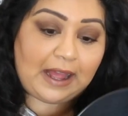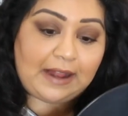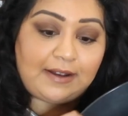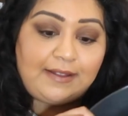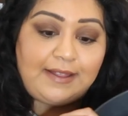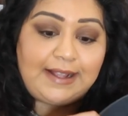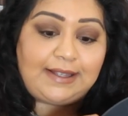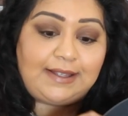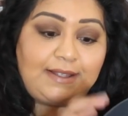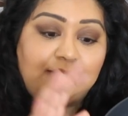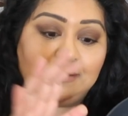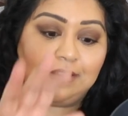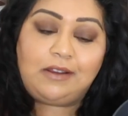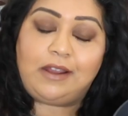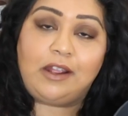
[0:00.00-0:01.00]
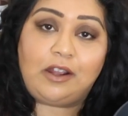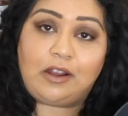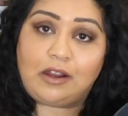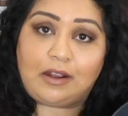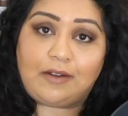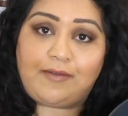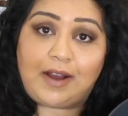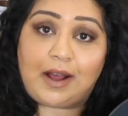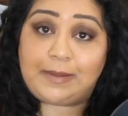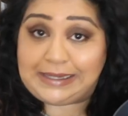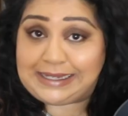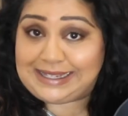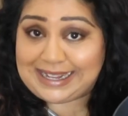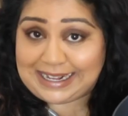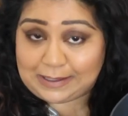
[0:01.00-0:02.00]
and this you can cook for up
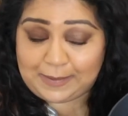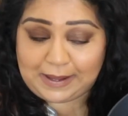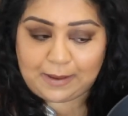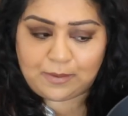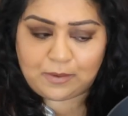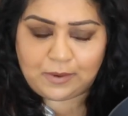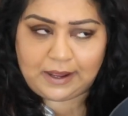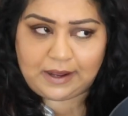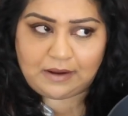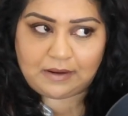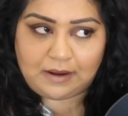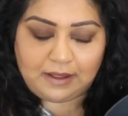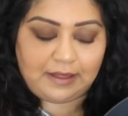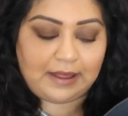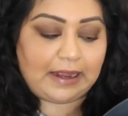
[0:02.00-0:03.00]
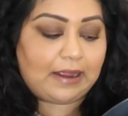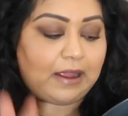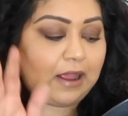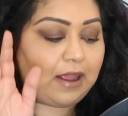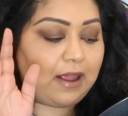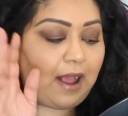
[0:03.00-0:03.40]
to six people in, I think.